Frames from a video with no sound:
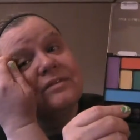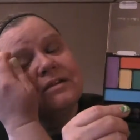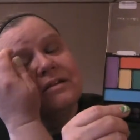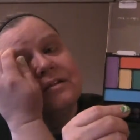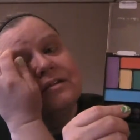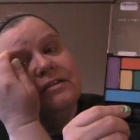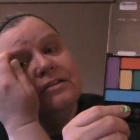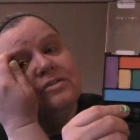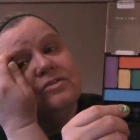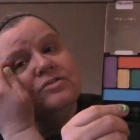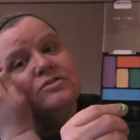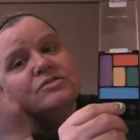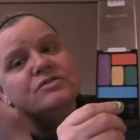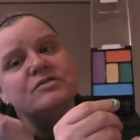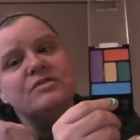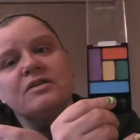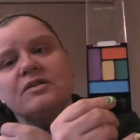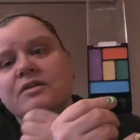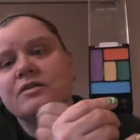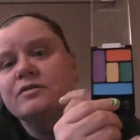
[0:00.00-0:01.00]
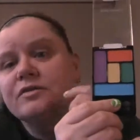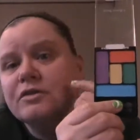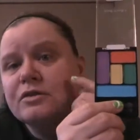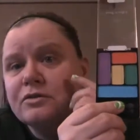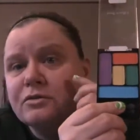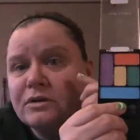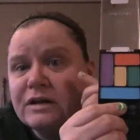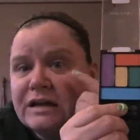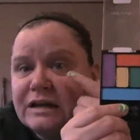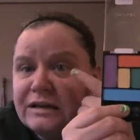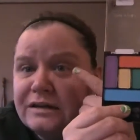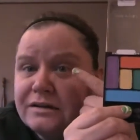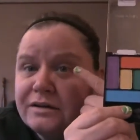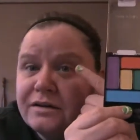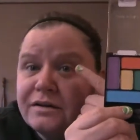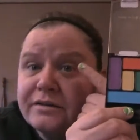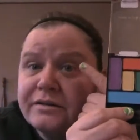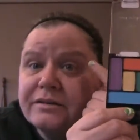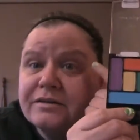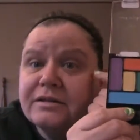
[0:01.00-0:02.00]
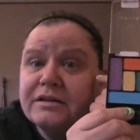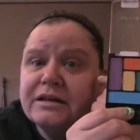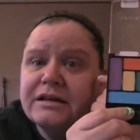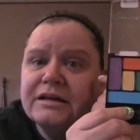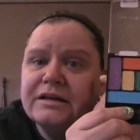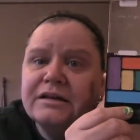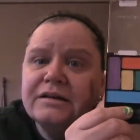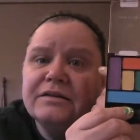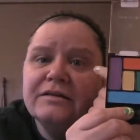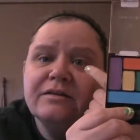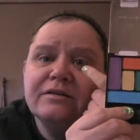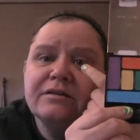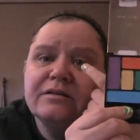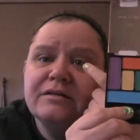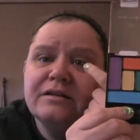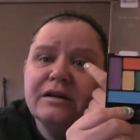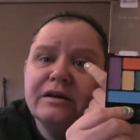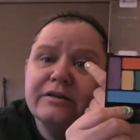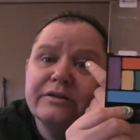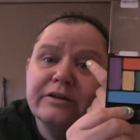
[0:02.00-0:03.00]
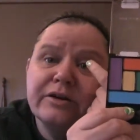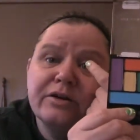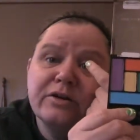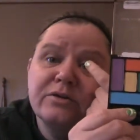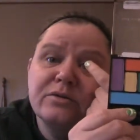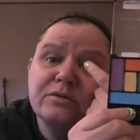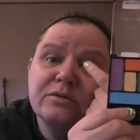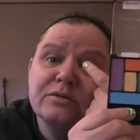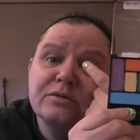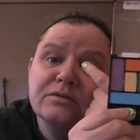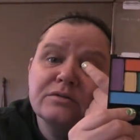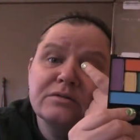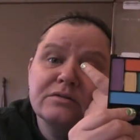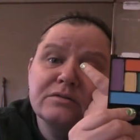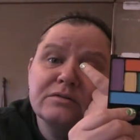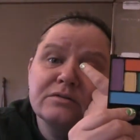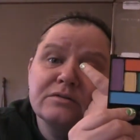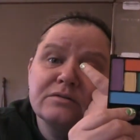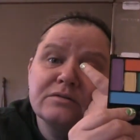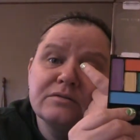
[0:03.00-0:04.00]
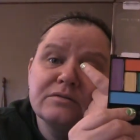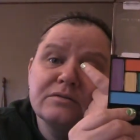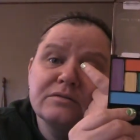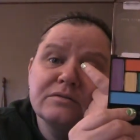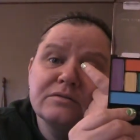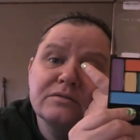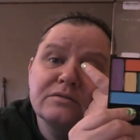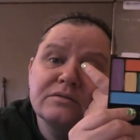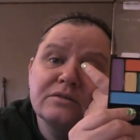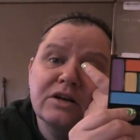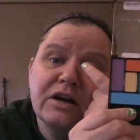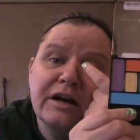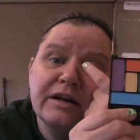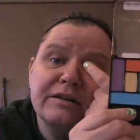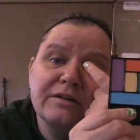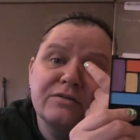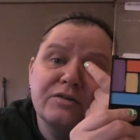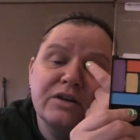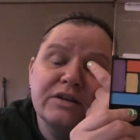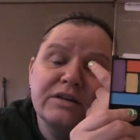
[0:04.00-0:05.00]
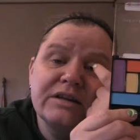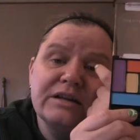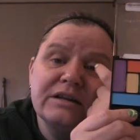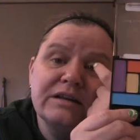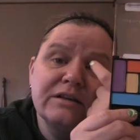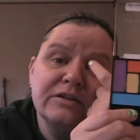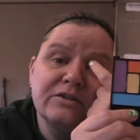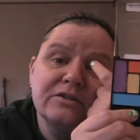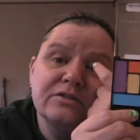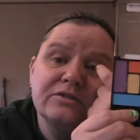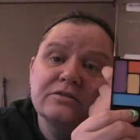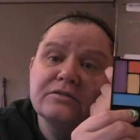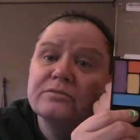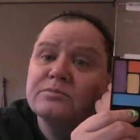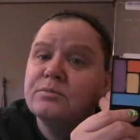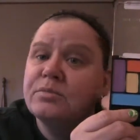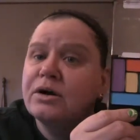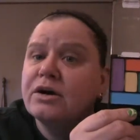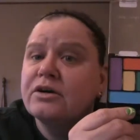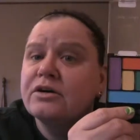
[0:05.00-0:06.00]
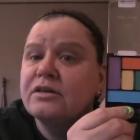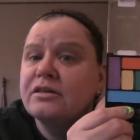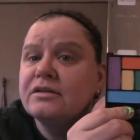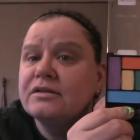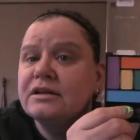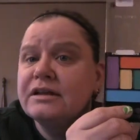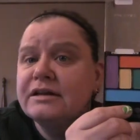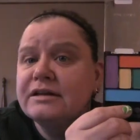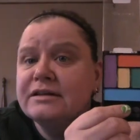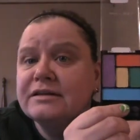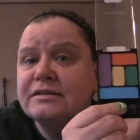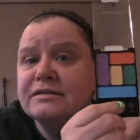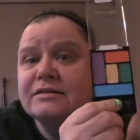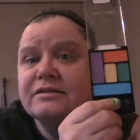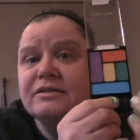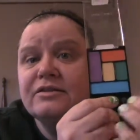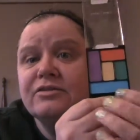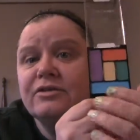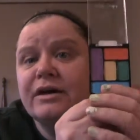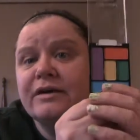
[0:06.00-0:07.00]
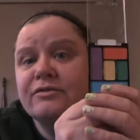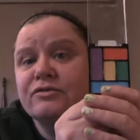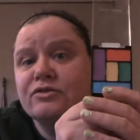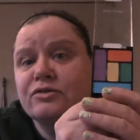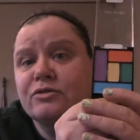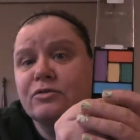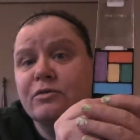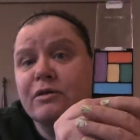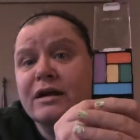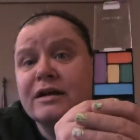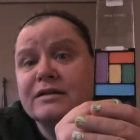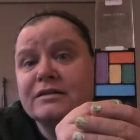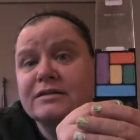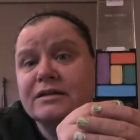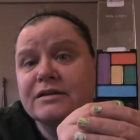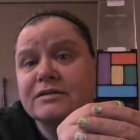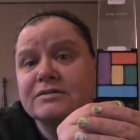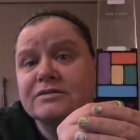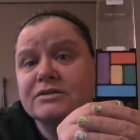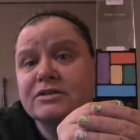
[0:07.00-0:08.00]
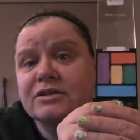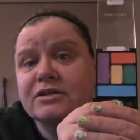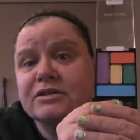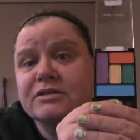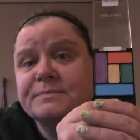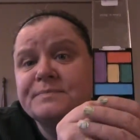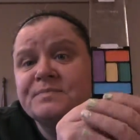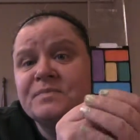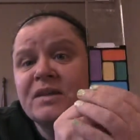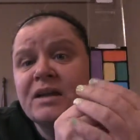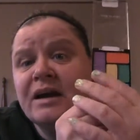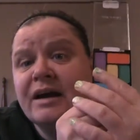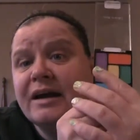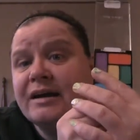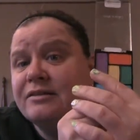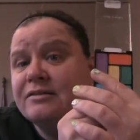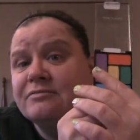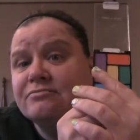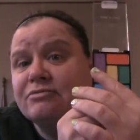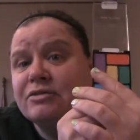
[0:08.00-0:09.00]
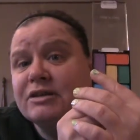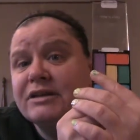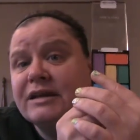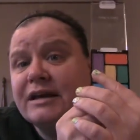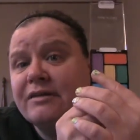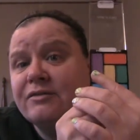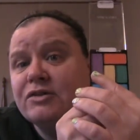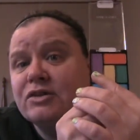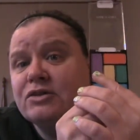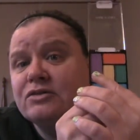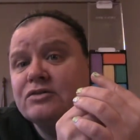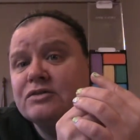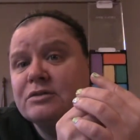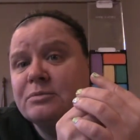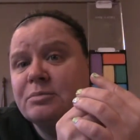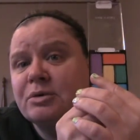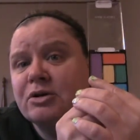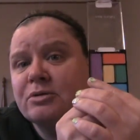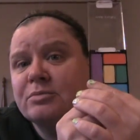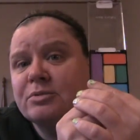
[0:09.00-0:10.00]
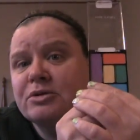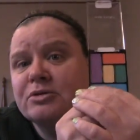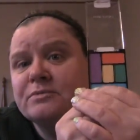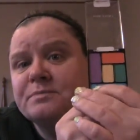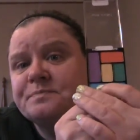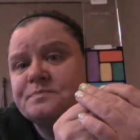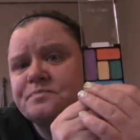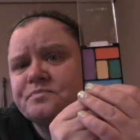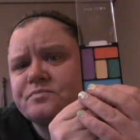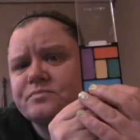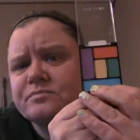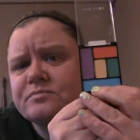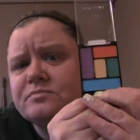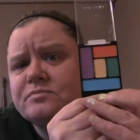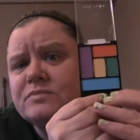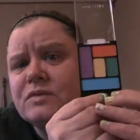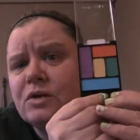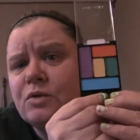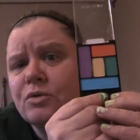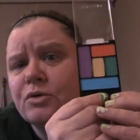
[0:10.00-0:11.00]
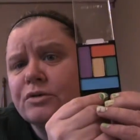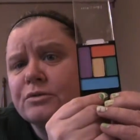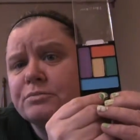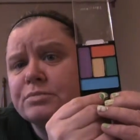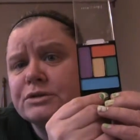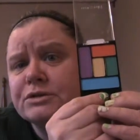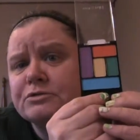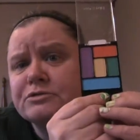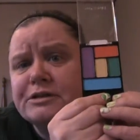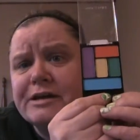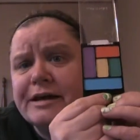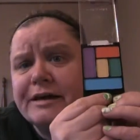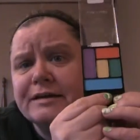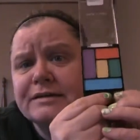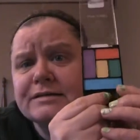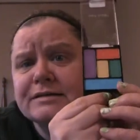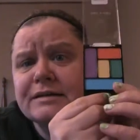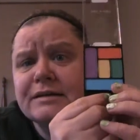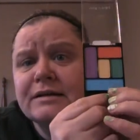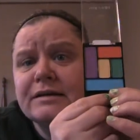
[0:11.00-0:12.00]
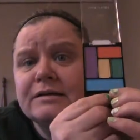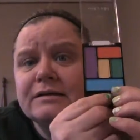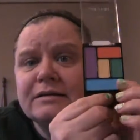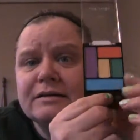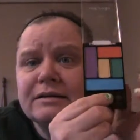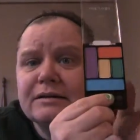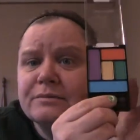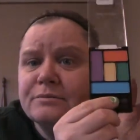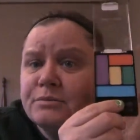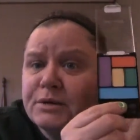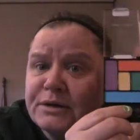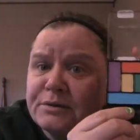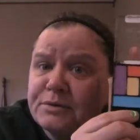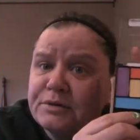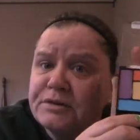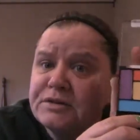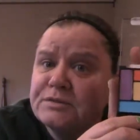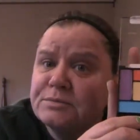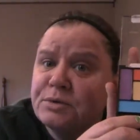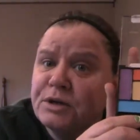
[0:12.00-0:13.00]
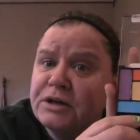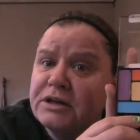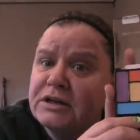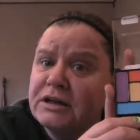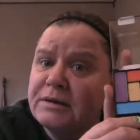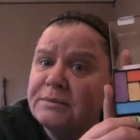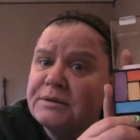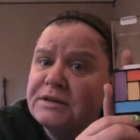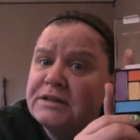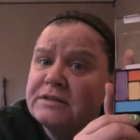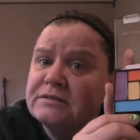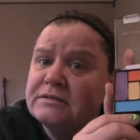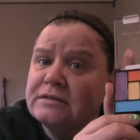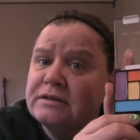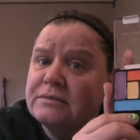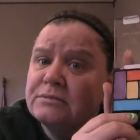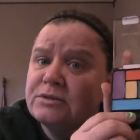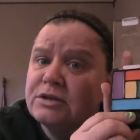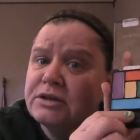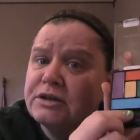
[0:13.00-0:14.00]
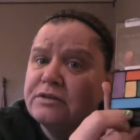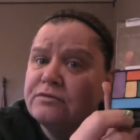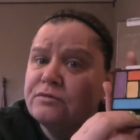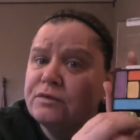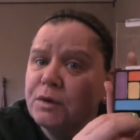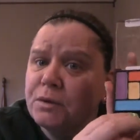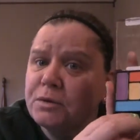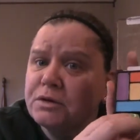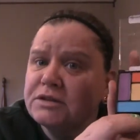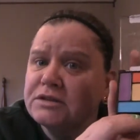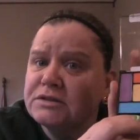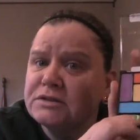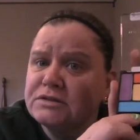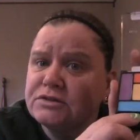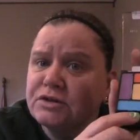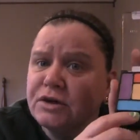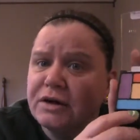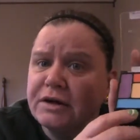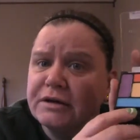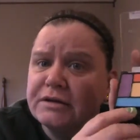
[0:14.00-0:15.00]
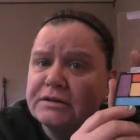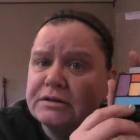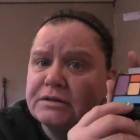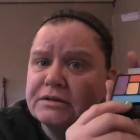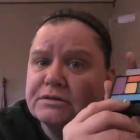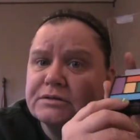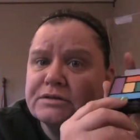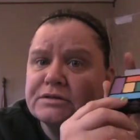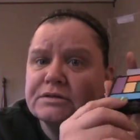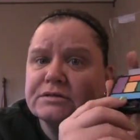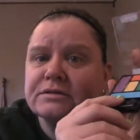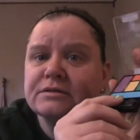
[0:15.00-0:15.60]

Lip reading: Use the green on the lid, the yellow kind of on the inner part of the lid, and you have a great duck's look. I really haven't used the purple or the blue yet, but with spring coming, I'm looking forward to trying those.